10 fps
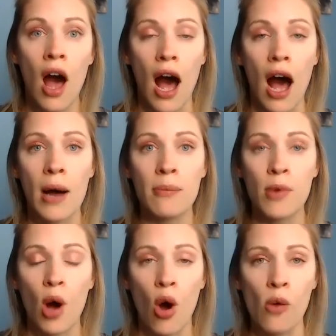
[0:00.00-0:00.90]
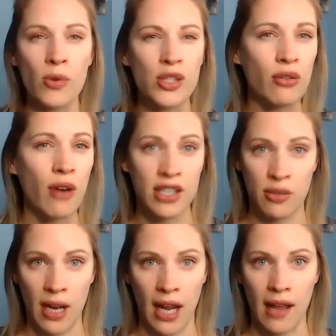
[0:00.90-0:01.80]
um, almost
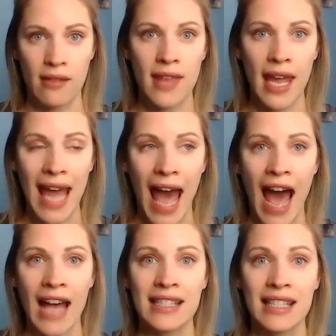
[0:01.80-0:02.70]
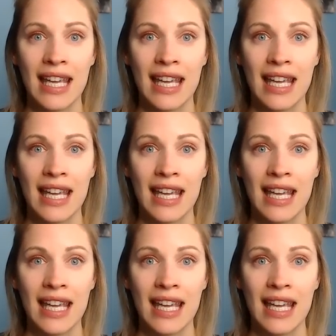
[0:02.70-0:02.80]
graduating, they ask,